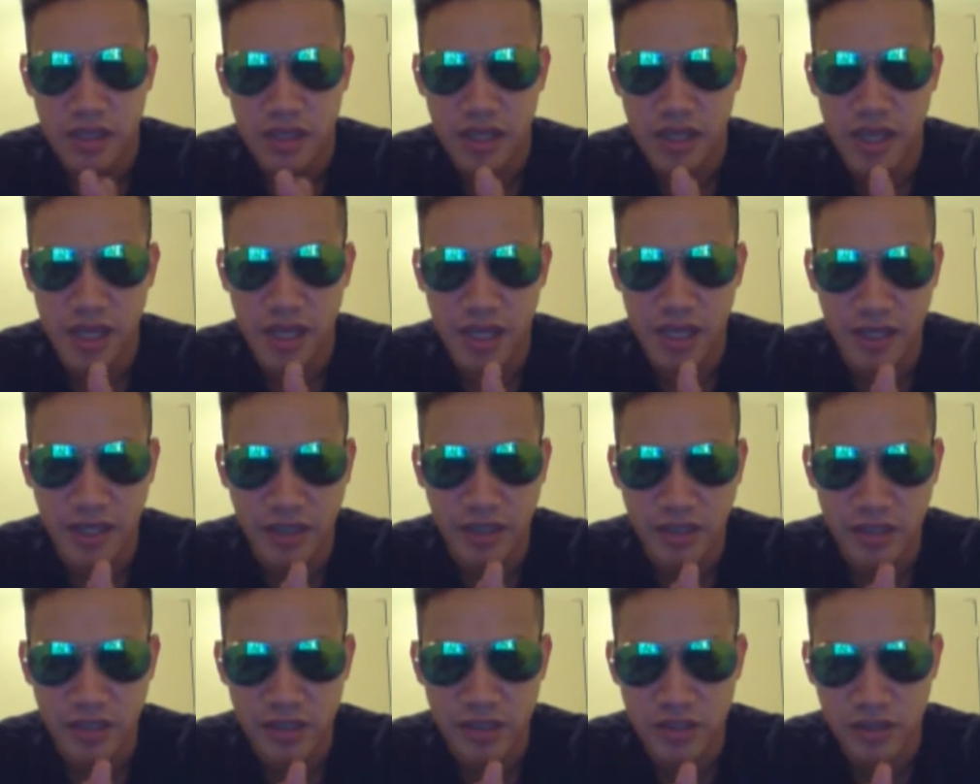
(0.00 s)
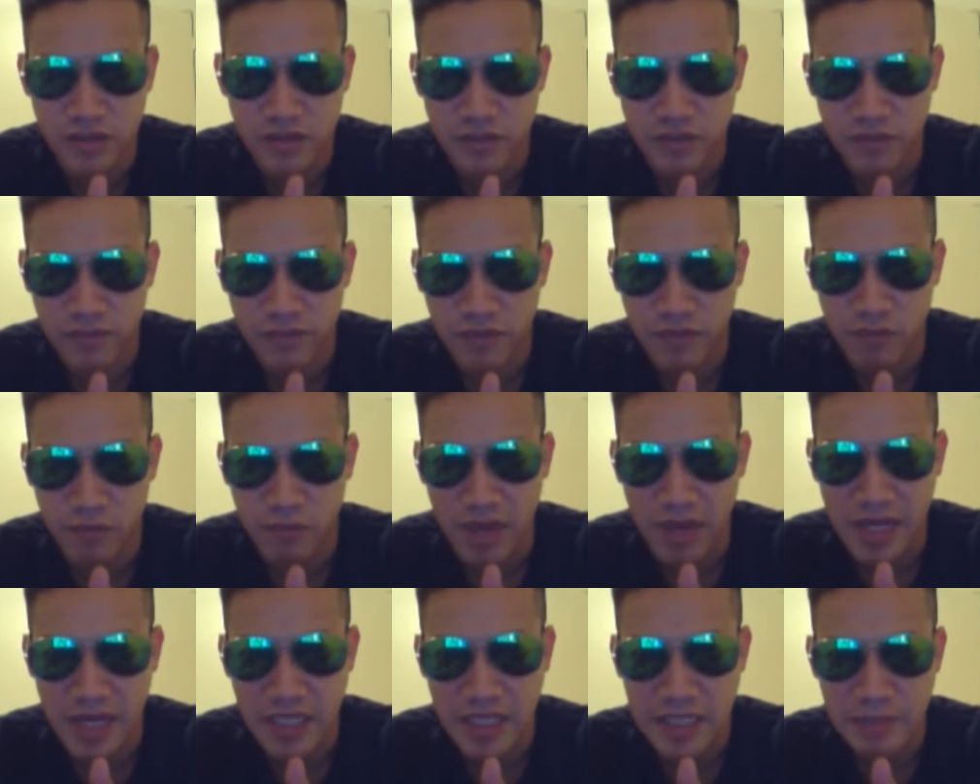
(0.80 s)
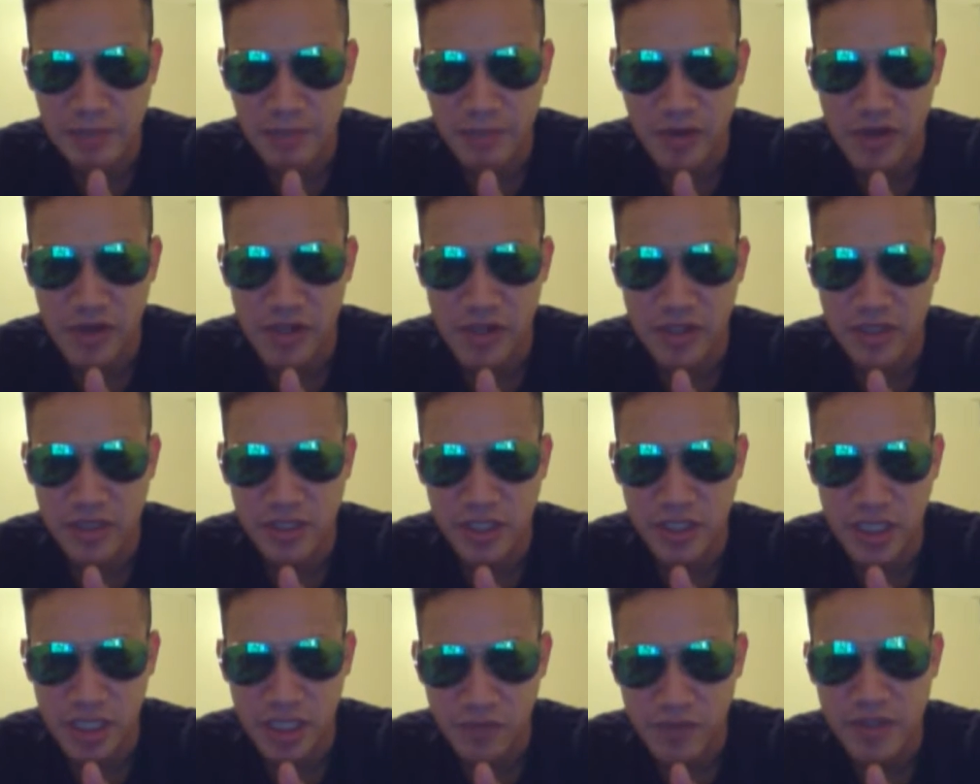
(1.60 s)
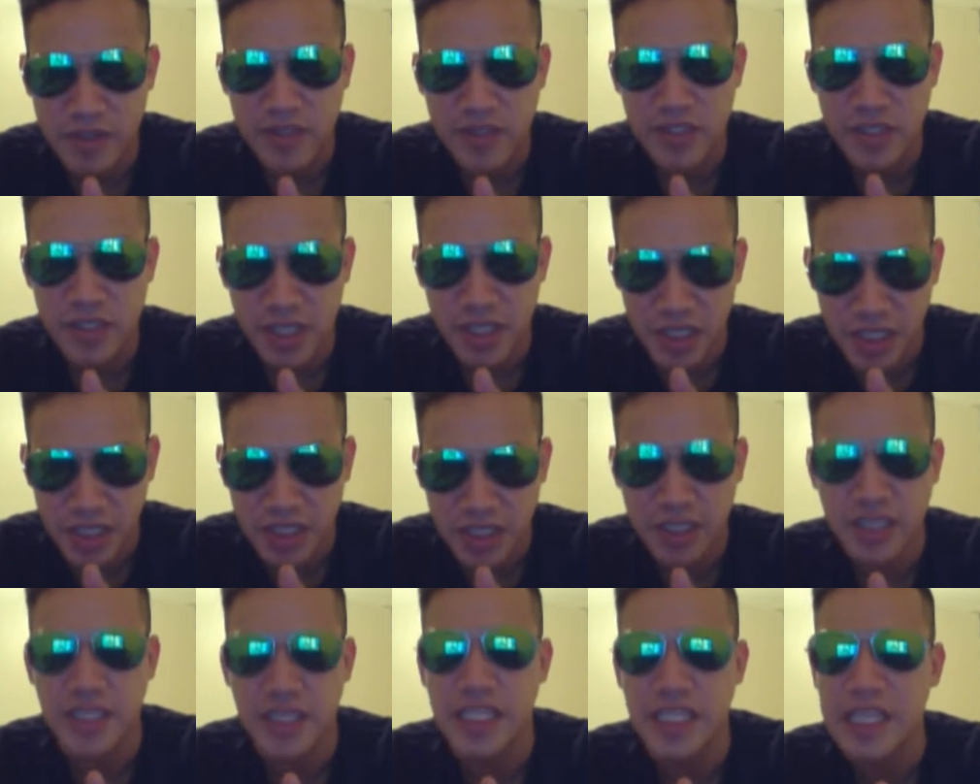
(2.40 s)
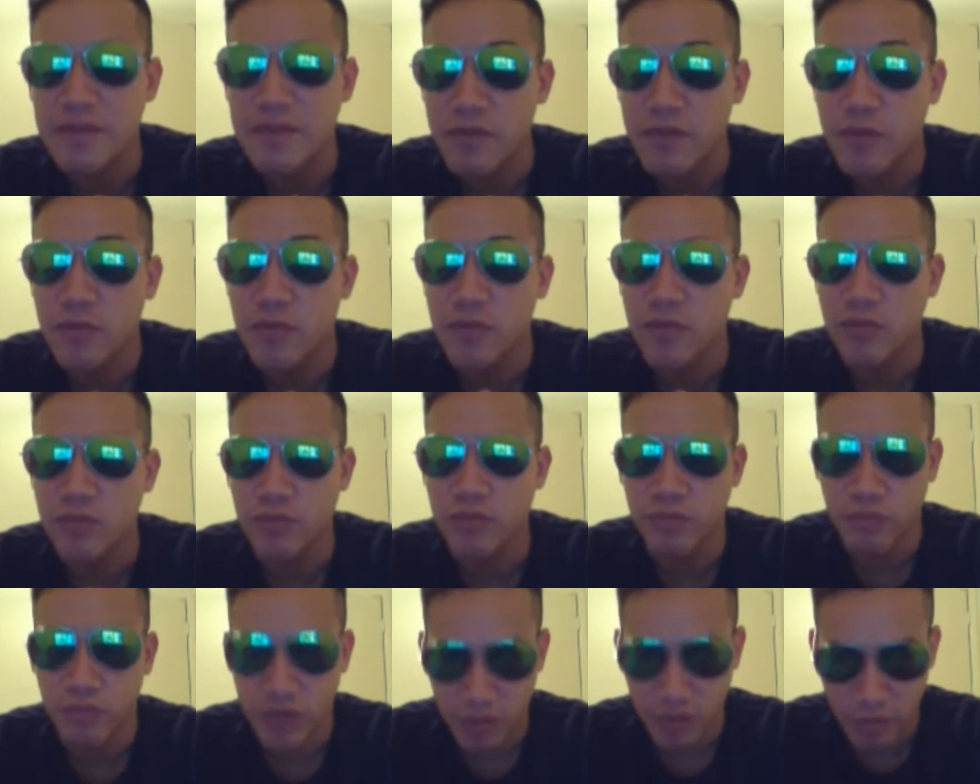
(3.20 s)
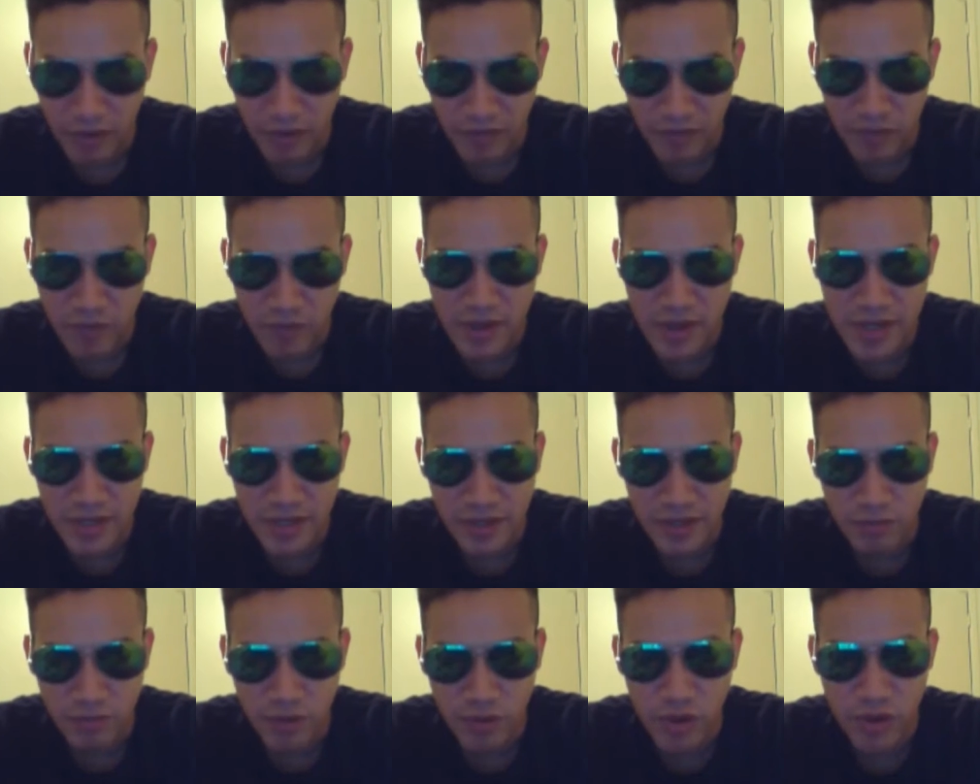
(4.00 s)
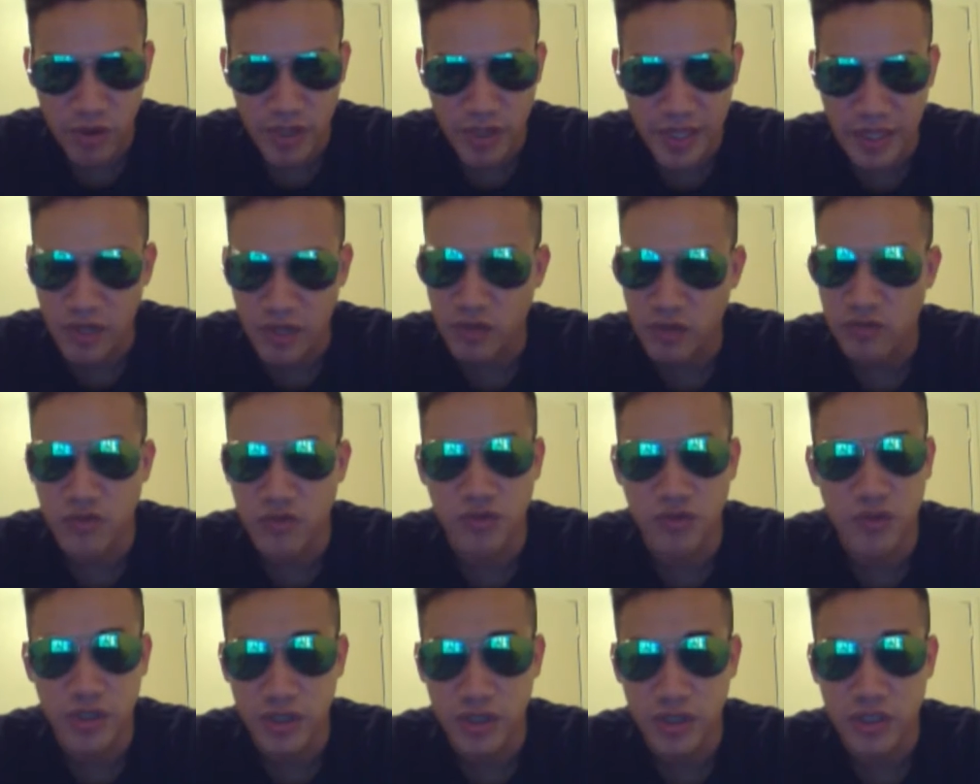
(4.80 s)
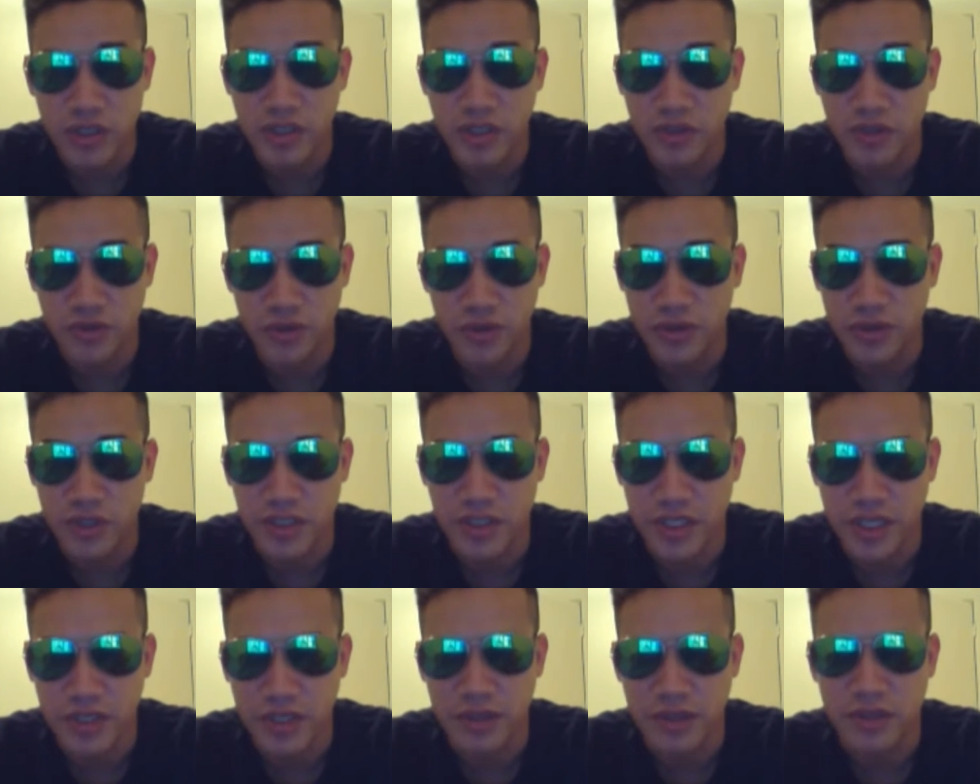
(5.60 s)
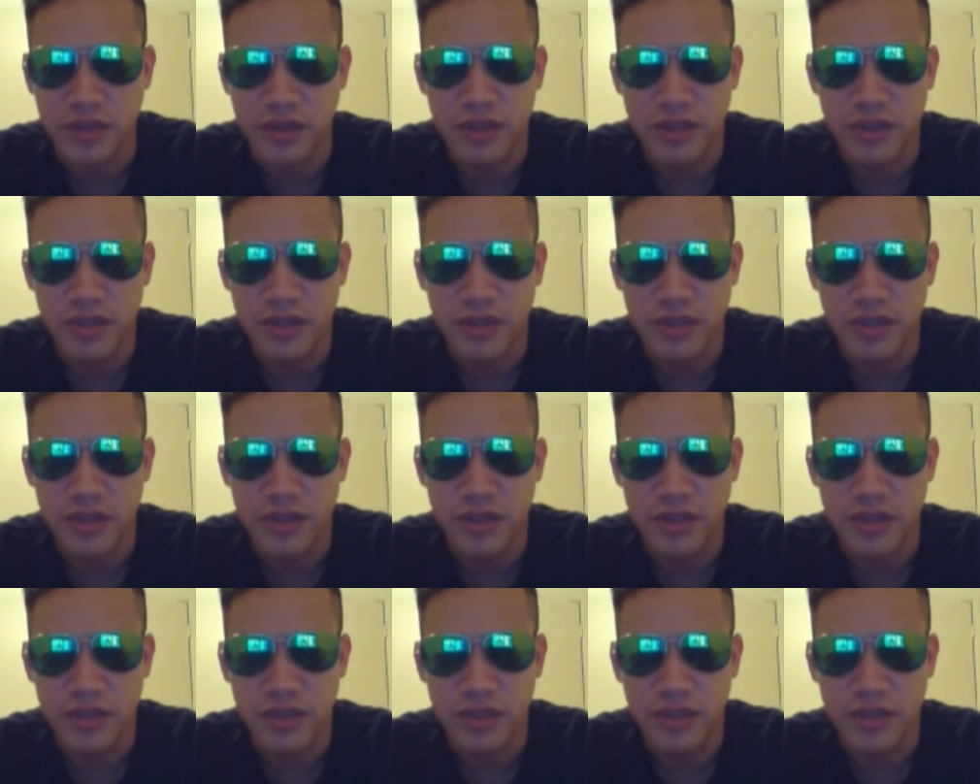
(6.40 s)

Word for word: And from my experience, even sitting in the living room with my friends, we are like all drunk, drunk as hell.